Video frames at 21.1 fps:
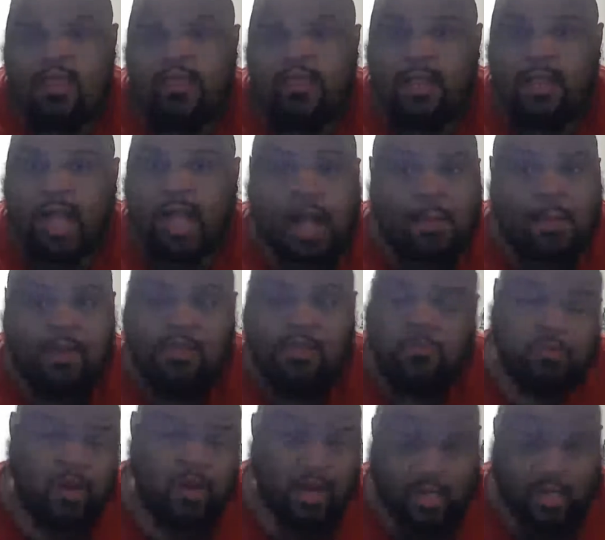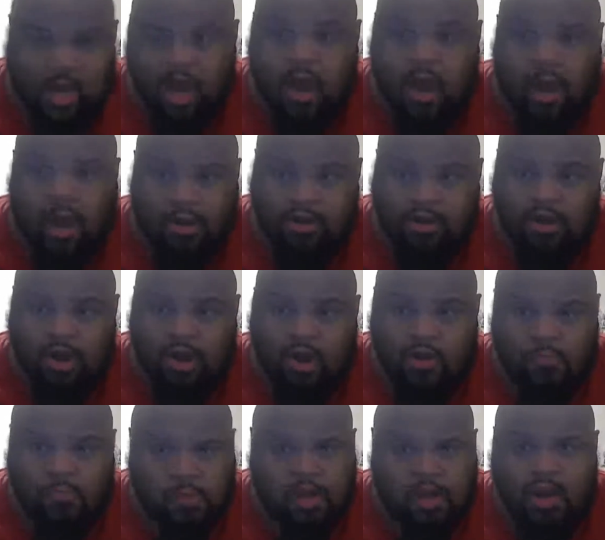The comic's pretty dark,
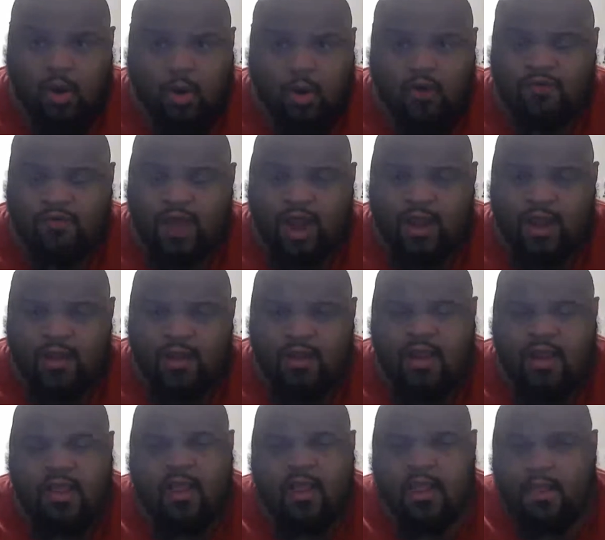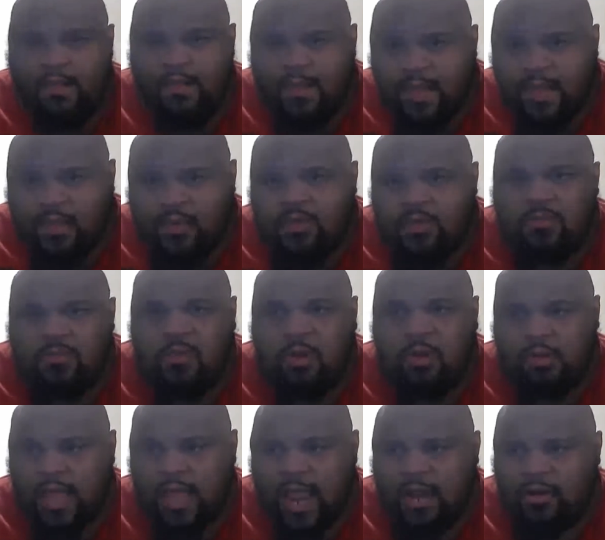it's pretty horrifying. This one's
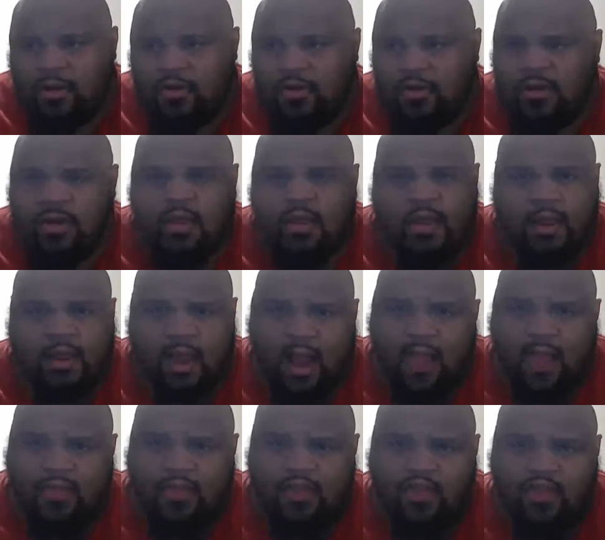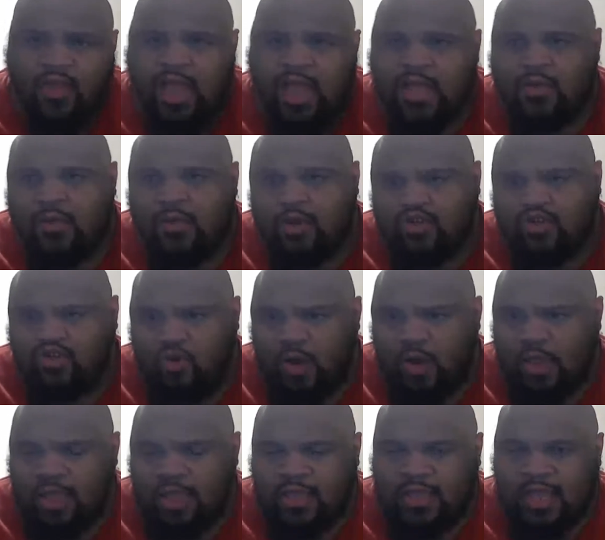more lighter. I think you guys will
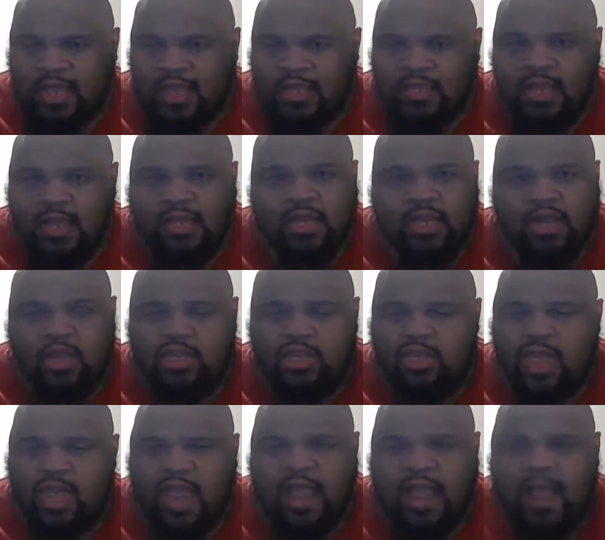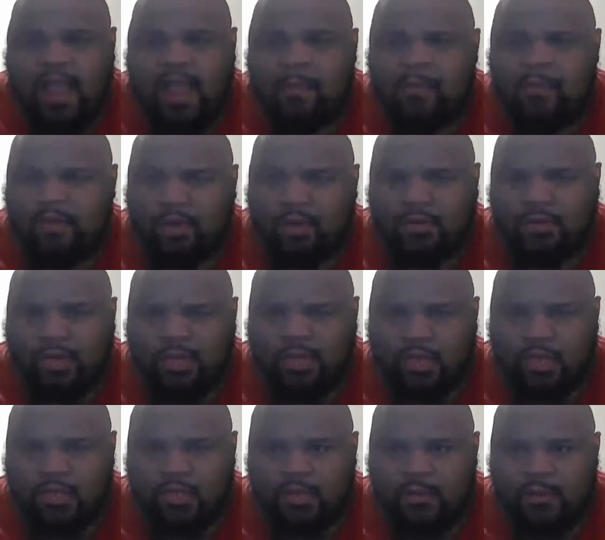enjoy it like this. It's a good 8 episodes like
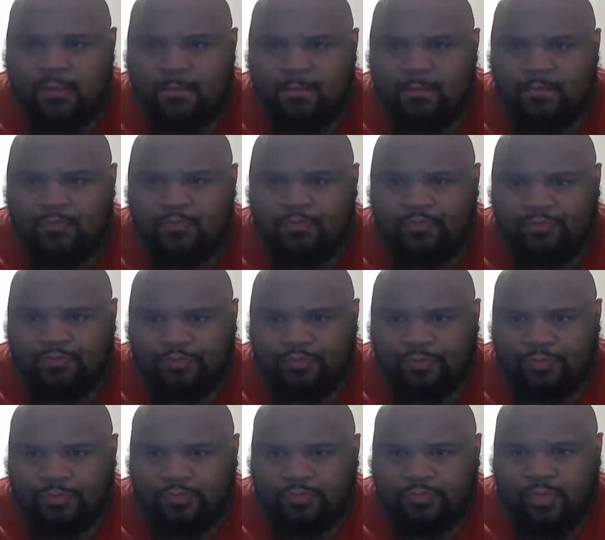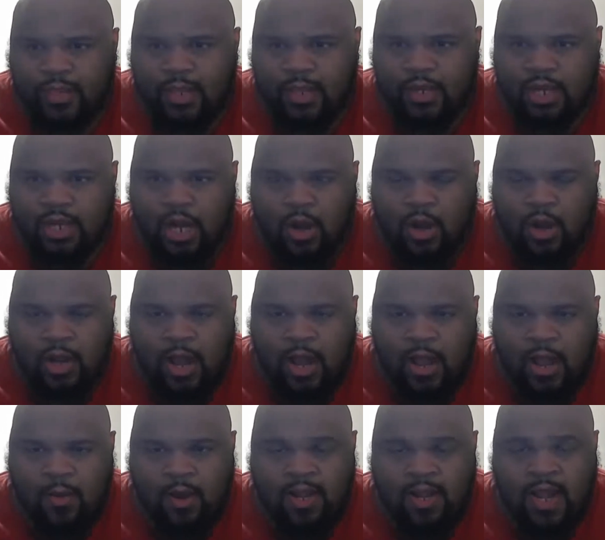this. And
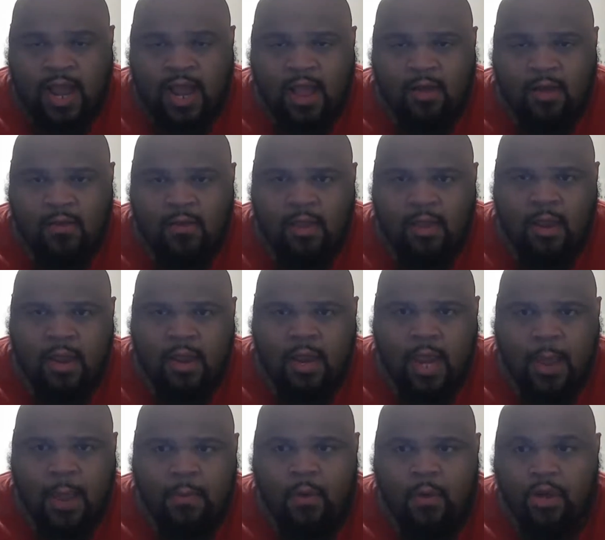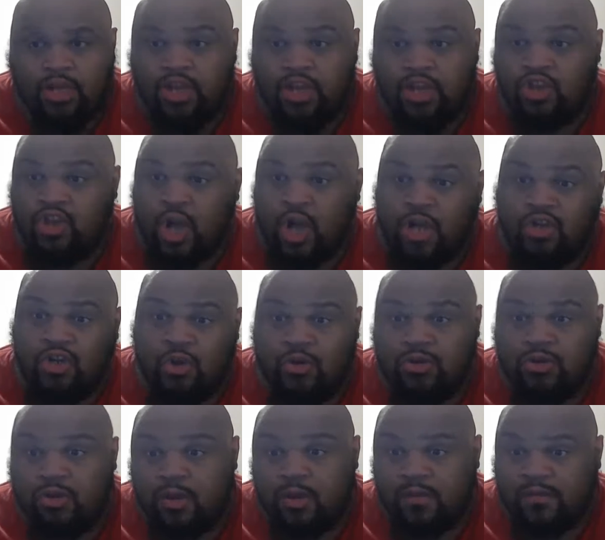right now, I've been watching
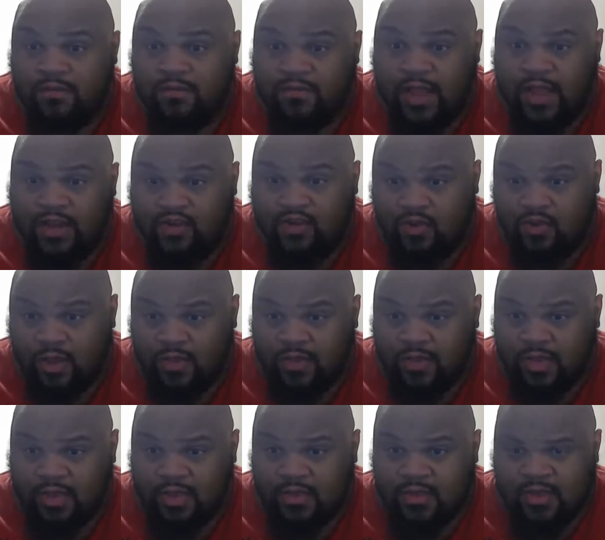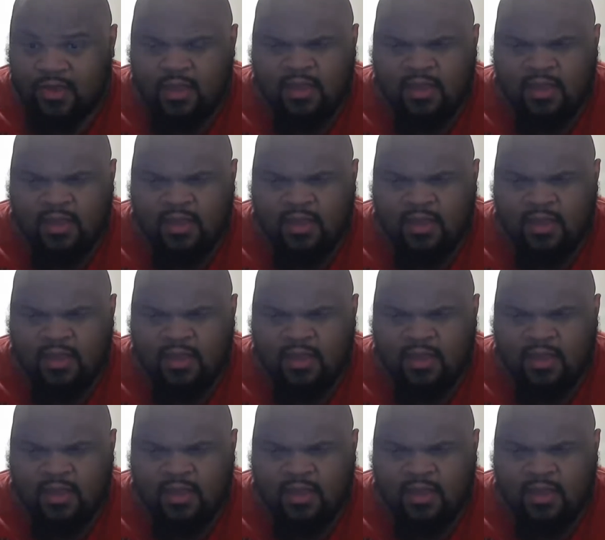JoJo's Adventure like this,